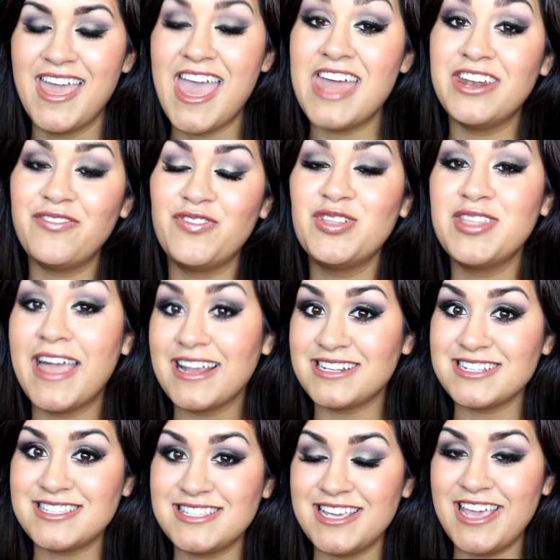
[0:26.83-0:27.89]
And if you'd like
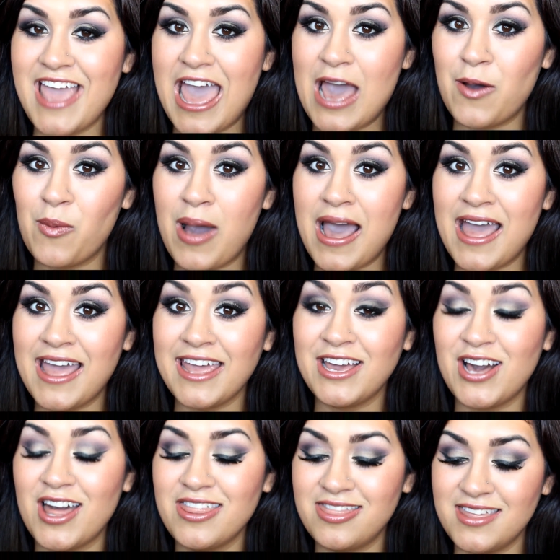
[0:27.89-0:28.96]
to see how I
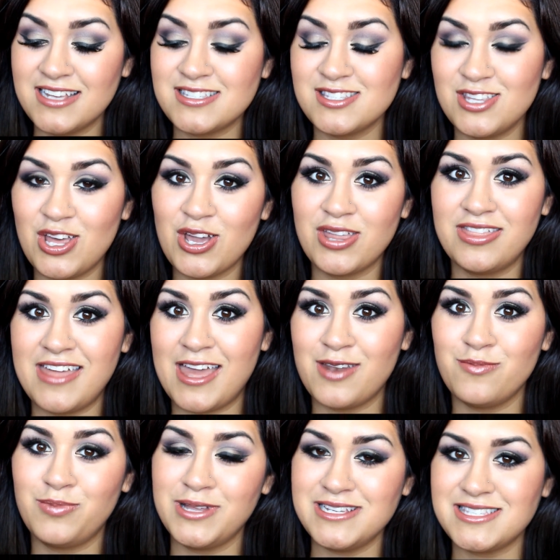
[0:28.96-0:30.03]
got this look,
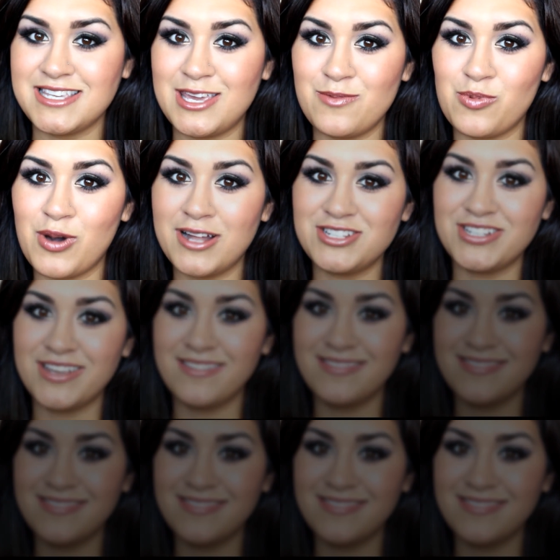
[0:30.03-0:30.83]
then please keep watching.